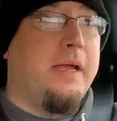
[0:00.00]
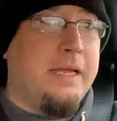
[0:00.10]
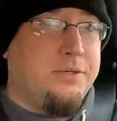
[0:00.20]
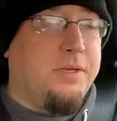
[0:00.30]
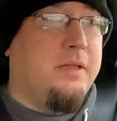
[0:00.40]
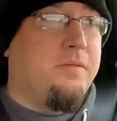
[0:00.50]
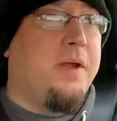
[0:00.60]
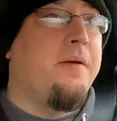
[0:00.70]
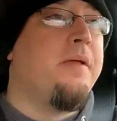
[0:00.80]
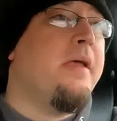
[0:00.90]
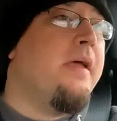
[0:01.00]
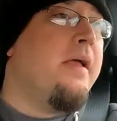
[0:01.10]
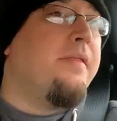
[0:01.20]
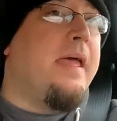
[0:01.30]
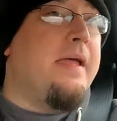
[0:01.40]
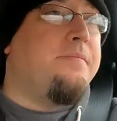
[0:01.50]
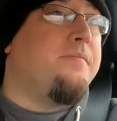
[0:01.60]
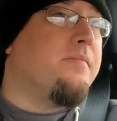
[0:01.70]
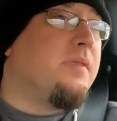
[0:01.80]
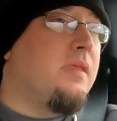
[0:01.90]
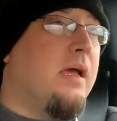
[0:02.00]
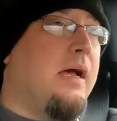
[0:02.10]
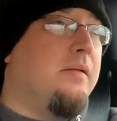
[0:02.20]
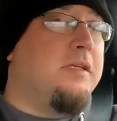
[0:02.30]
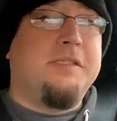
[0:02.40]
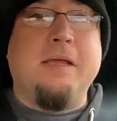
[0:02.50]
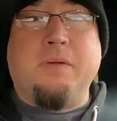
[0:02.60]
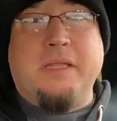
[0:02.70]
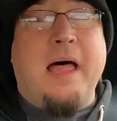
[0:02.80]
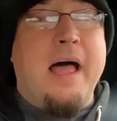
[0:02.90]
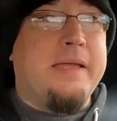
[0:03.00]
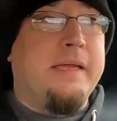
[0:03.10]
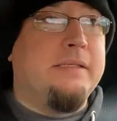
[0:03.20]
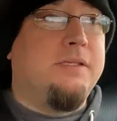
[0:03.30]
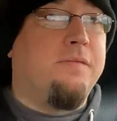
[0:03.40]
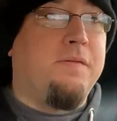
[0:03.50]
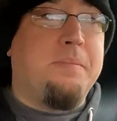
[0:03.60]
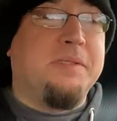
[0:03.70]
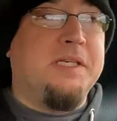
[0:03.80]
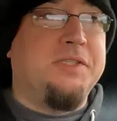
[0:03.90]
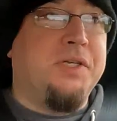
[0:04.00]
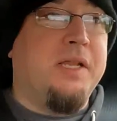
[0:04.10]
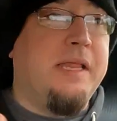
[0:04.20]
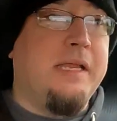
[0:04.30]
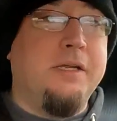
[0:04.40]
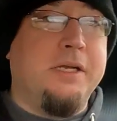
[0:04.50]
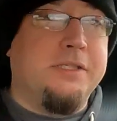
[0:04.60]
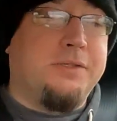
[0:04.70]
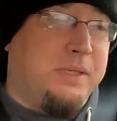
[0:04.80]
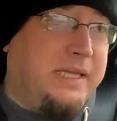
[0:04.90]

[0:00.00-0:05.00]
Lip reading: for entry in the rear, that the seat would lock into the front position, and then you can just